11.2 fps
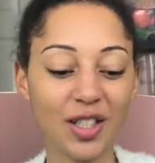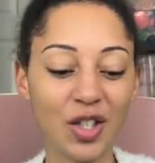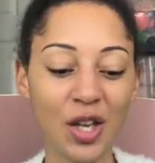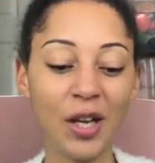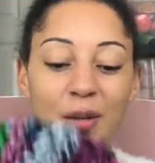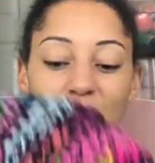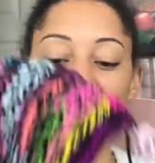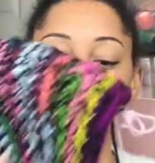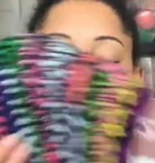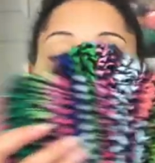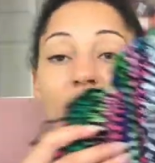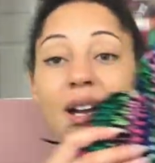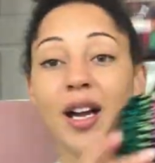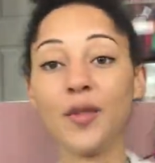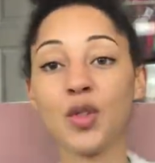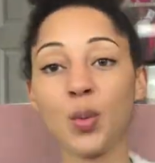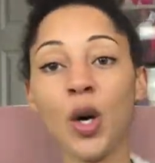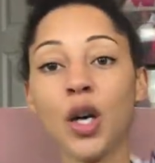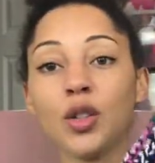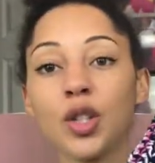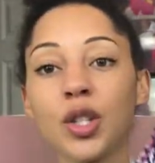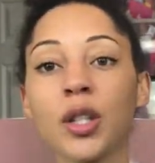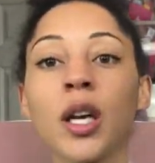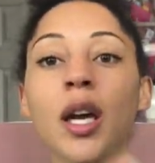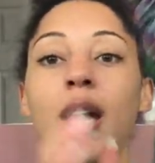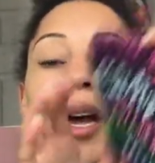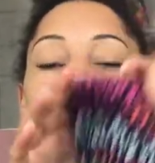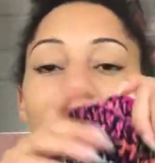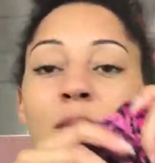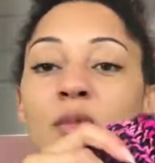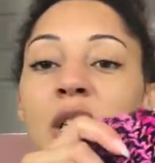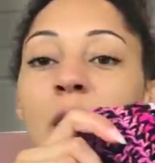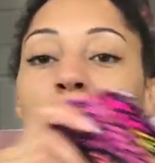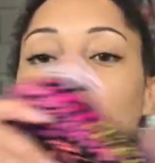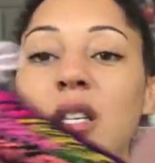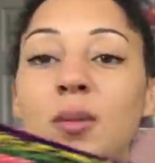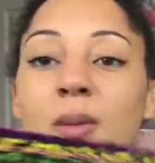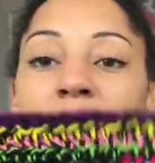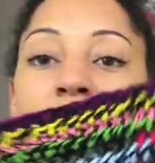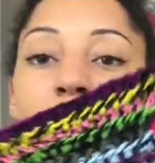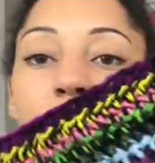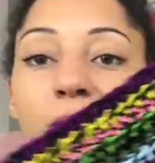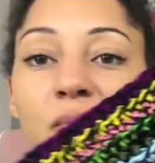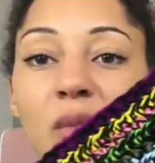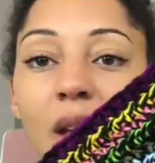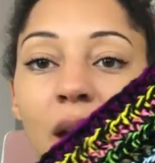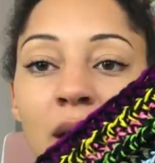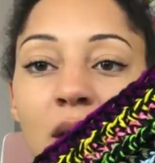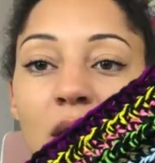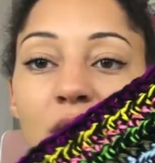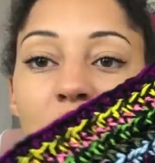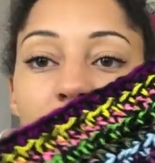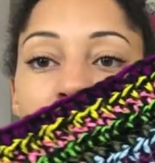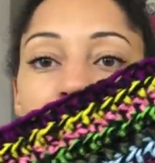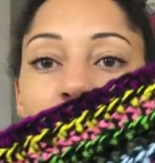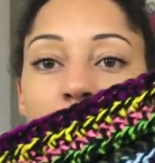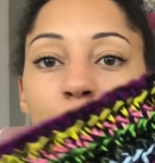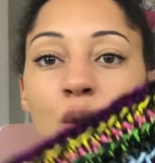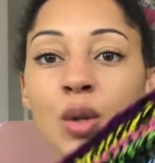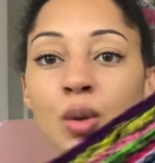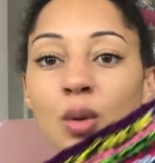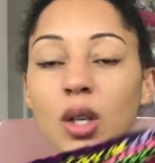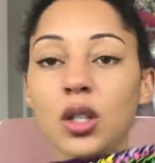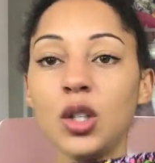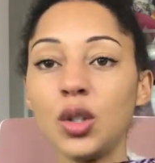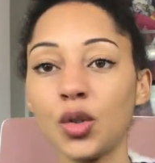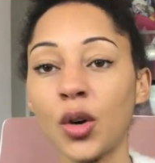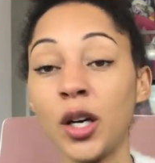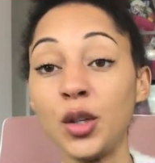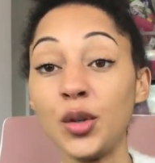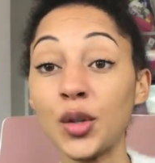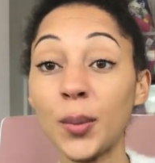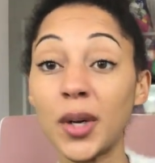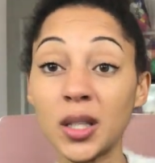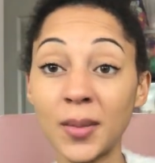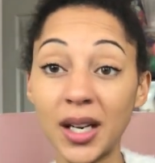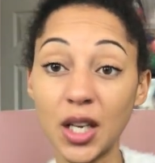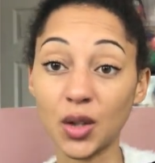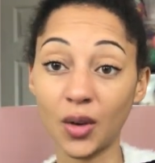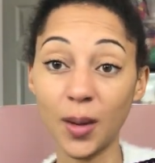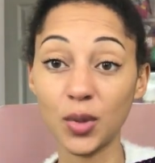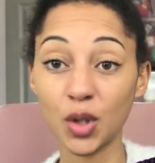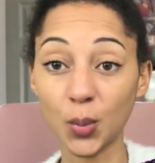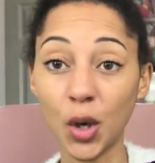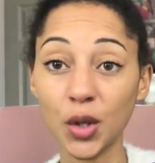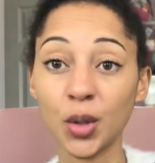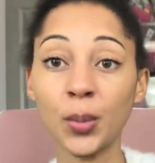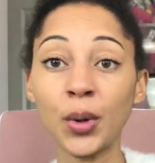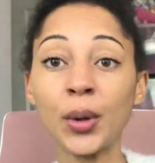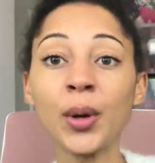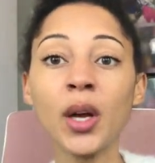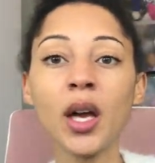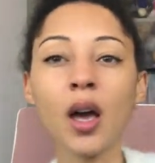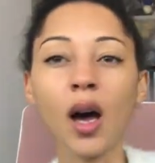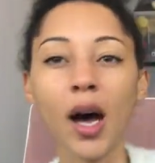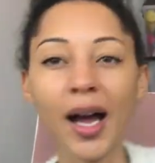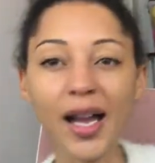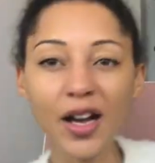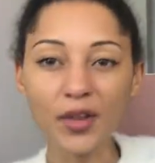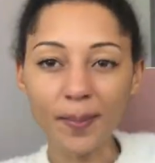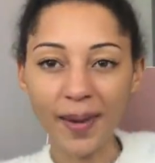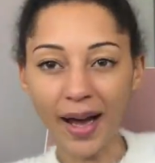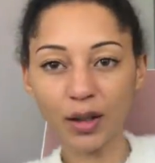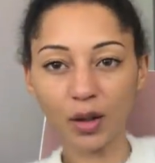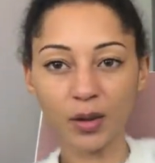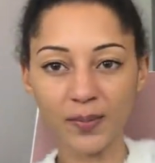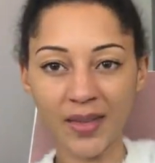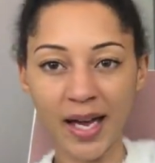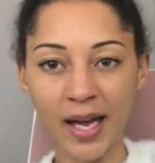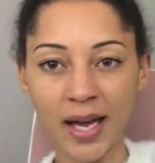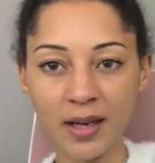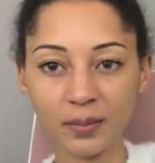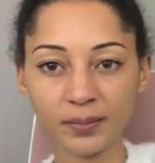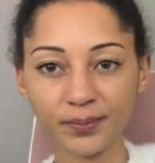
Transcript: So this one I have swatched and I'm really pleased with it, and I've decided to try and use up as many scraps as possible. I have a bag up there,